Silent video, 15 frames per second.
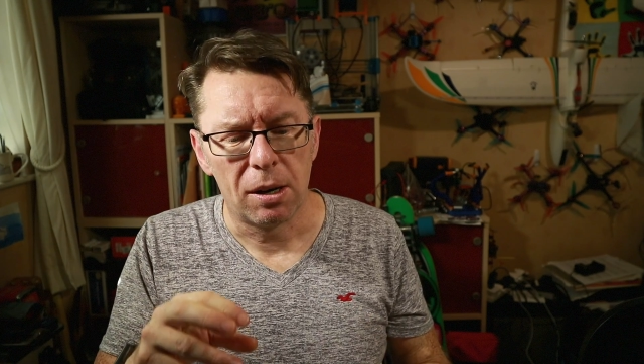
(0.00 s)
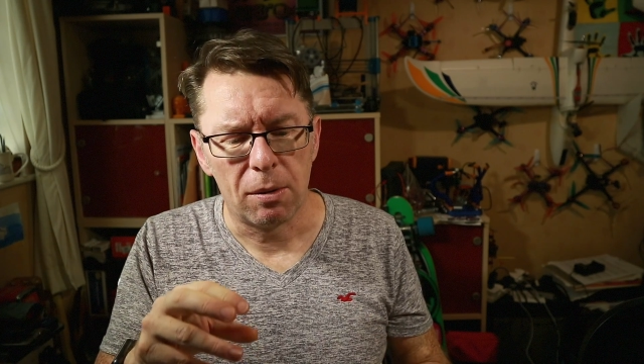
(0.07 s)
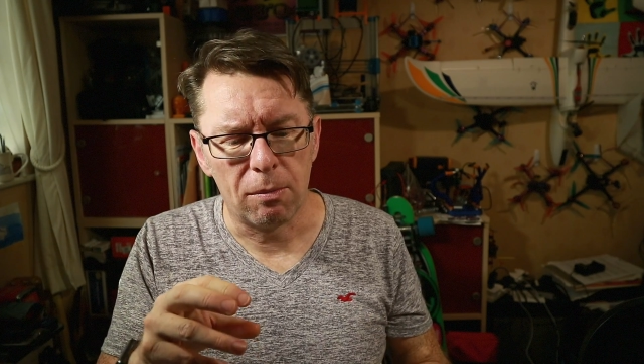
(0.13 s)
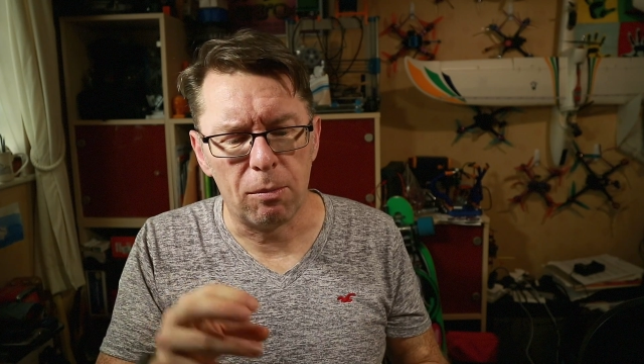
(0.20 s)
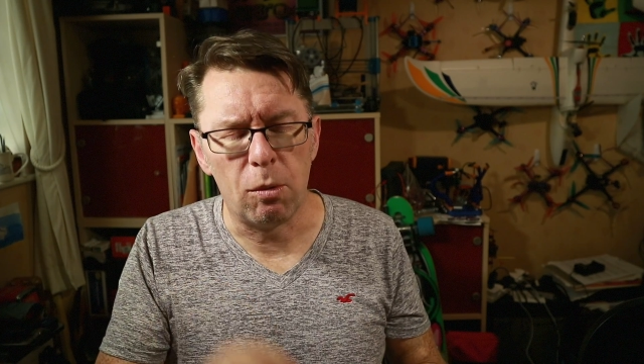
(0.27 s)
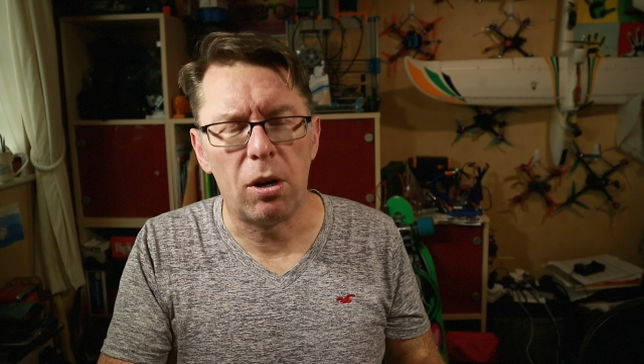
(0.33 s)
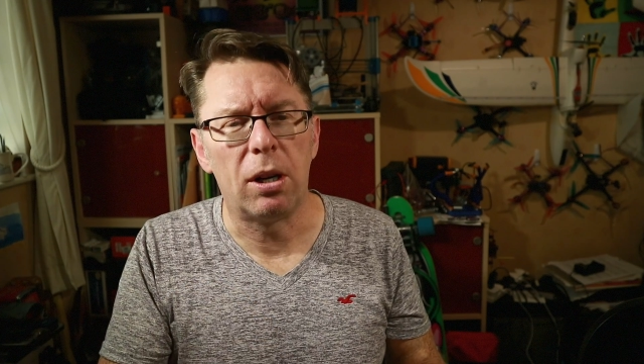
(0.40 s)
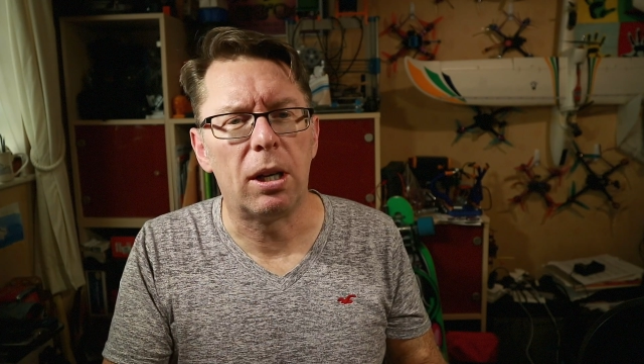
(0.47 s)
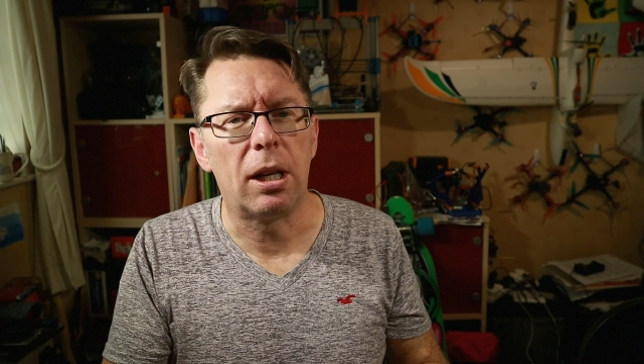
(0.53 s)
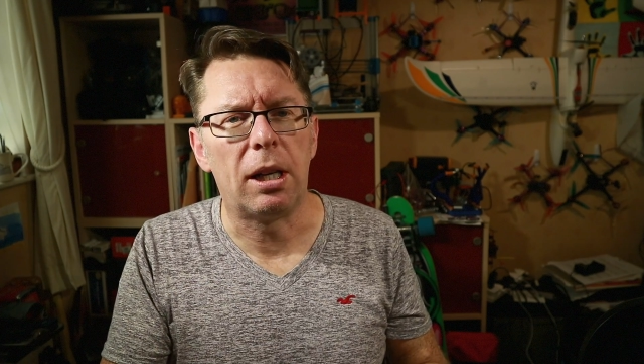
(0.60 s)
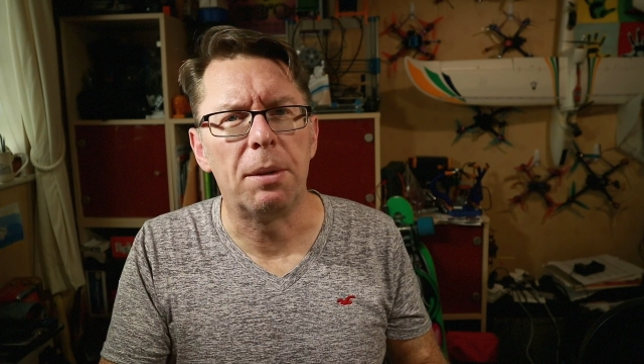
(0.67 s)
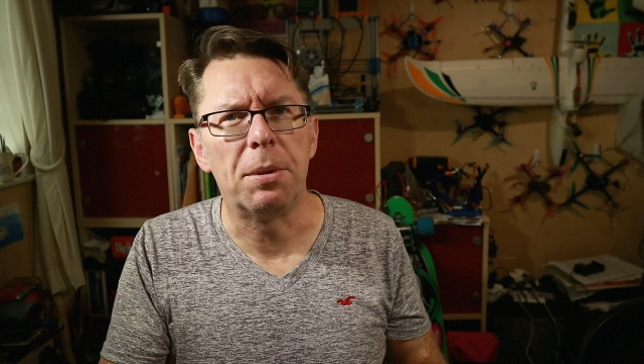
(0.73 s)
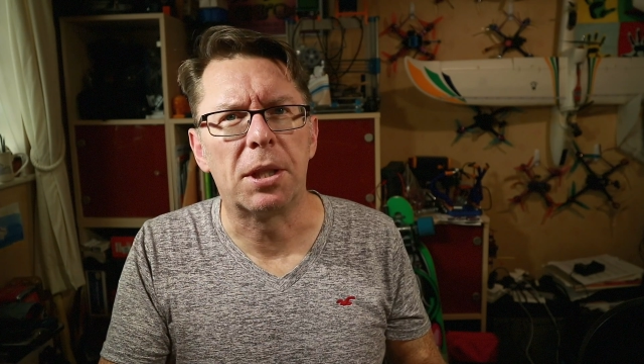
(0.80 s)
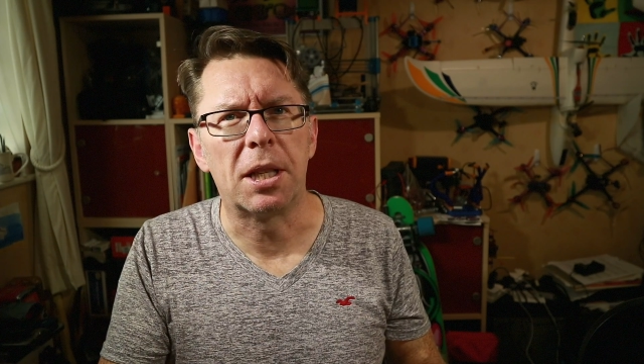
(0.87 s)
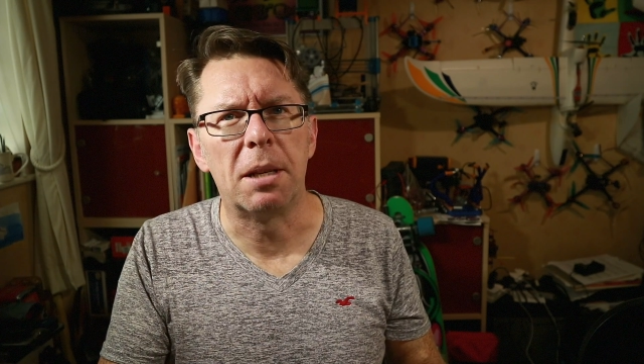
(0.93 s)
what
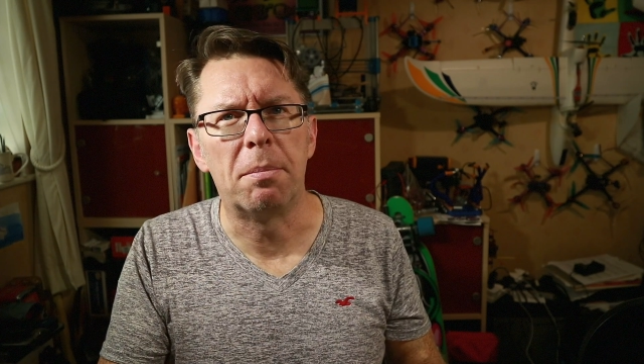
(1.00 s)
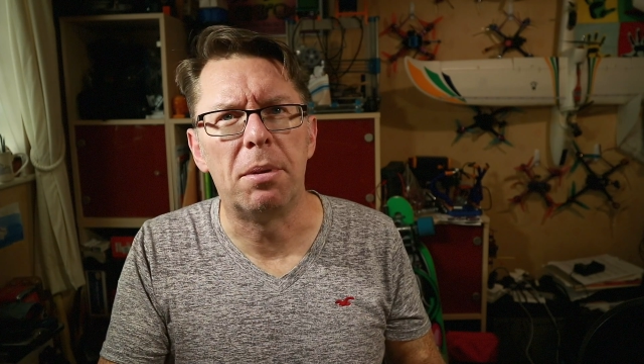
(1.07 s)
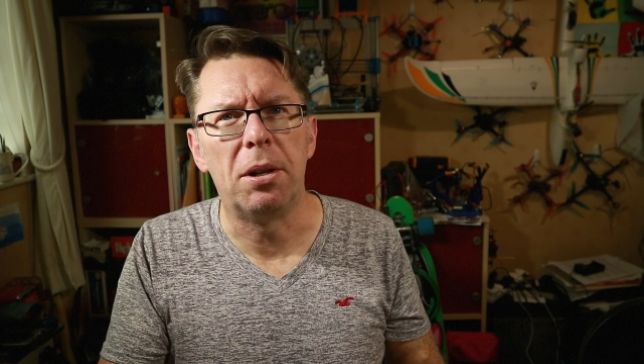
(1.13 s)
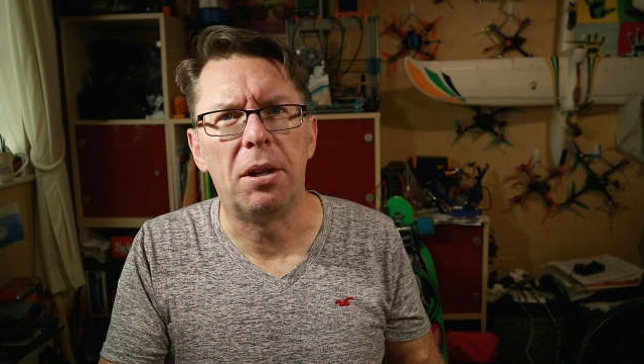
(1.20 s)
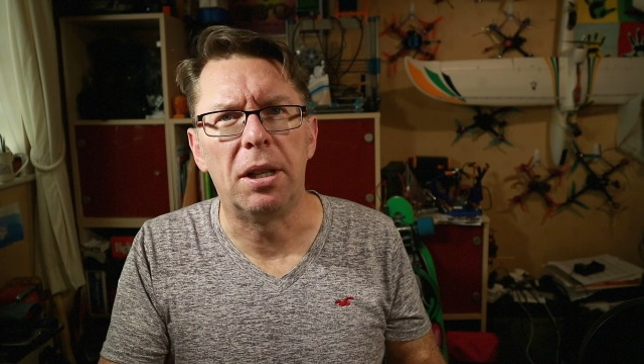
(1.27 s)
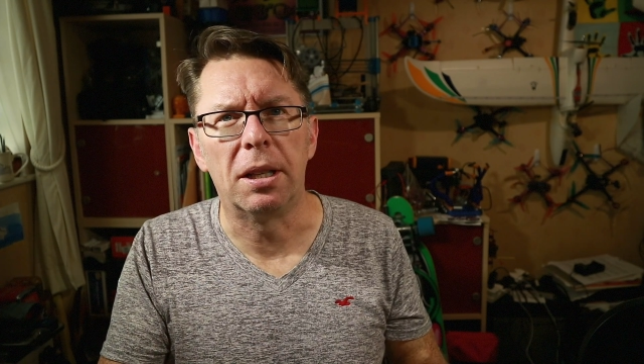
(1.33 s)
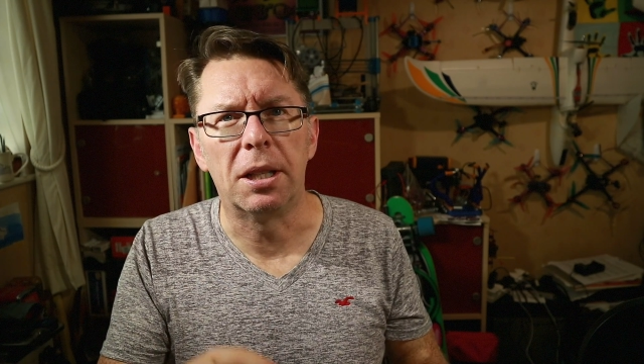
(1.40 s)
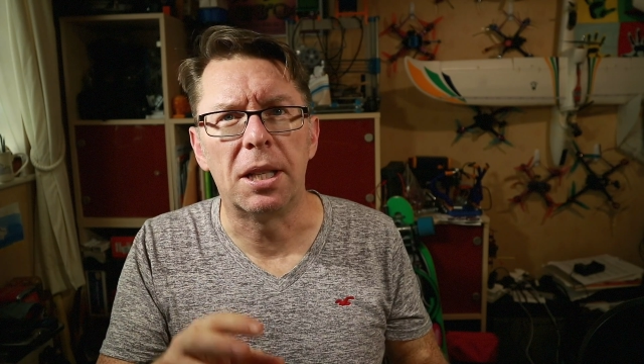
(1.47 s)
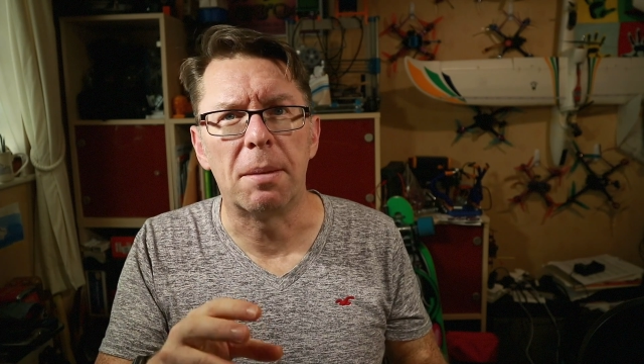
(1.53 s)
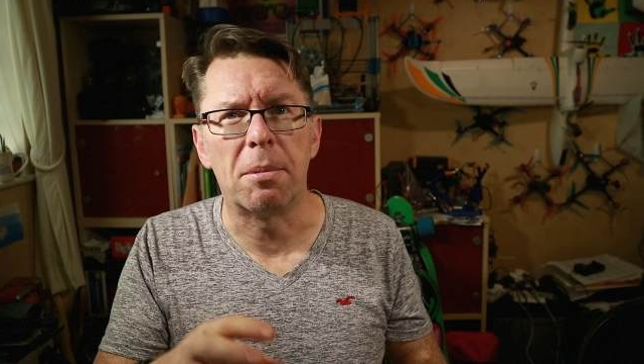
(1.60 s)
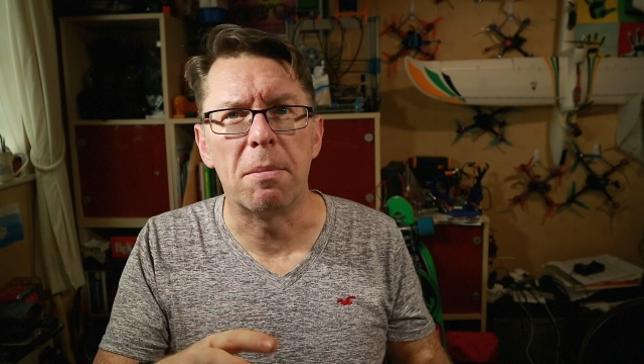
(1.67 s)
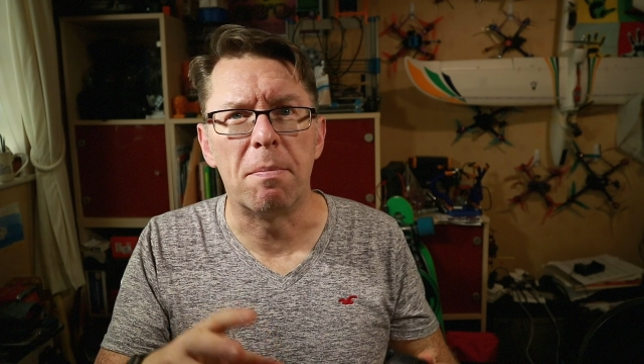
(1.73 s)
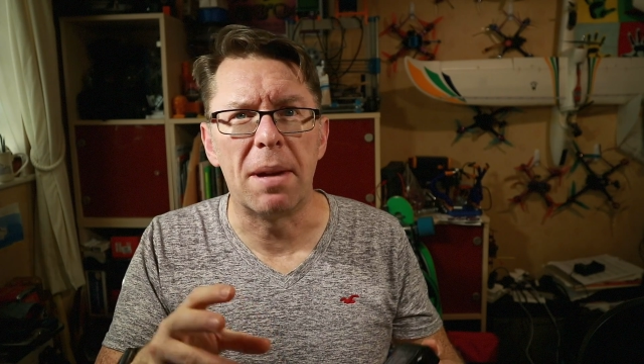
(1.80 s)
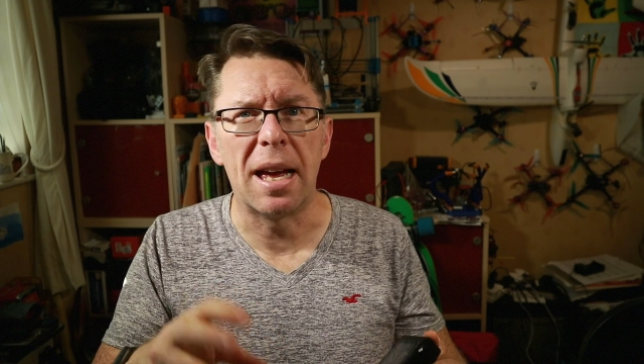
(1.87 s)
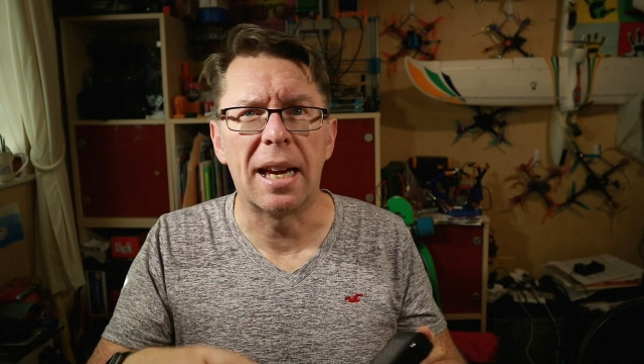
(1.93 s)
I was going to put on a
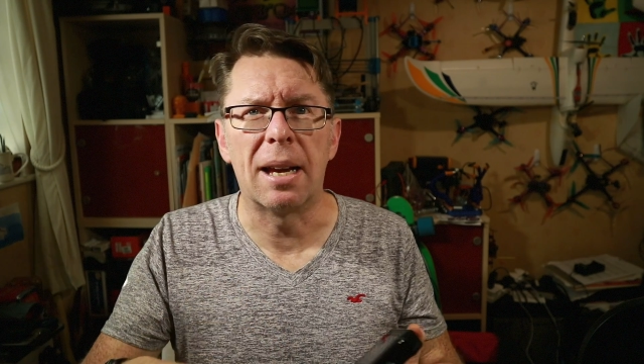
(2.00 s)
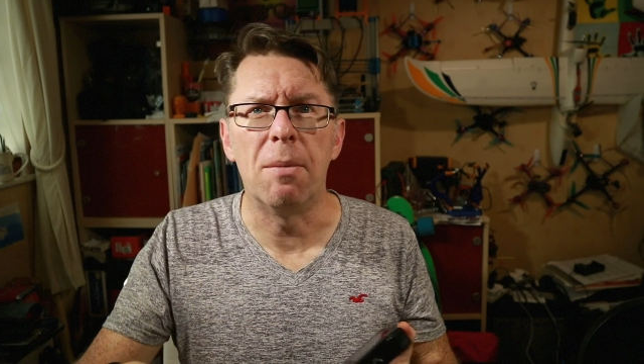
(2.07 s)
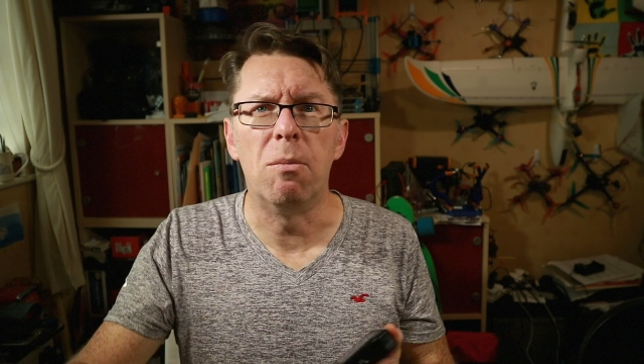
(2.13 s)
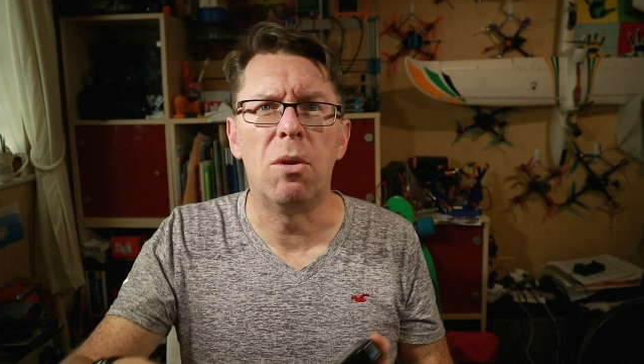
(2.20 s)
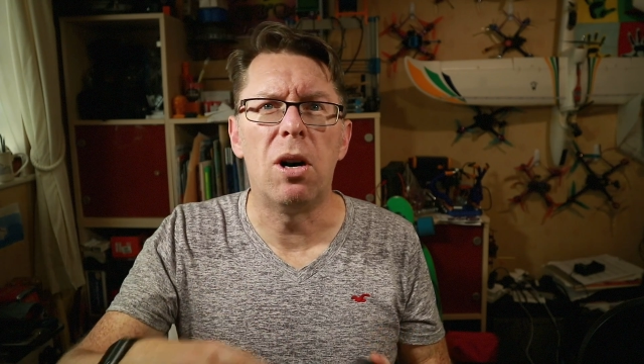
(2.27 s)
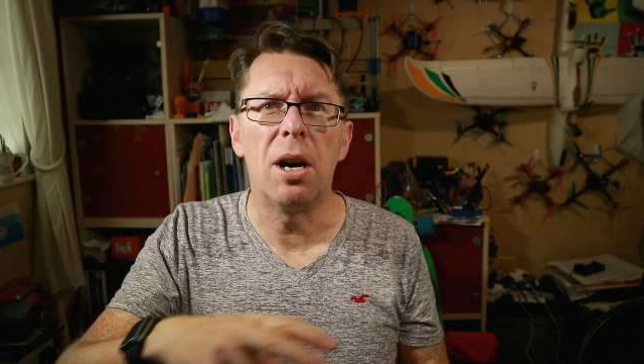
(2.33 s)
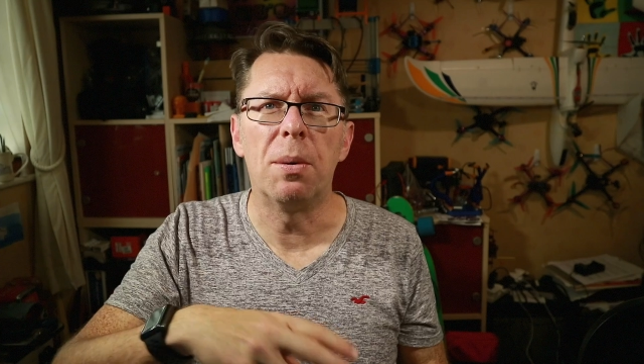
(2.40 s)
separate BEC and what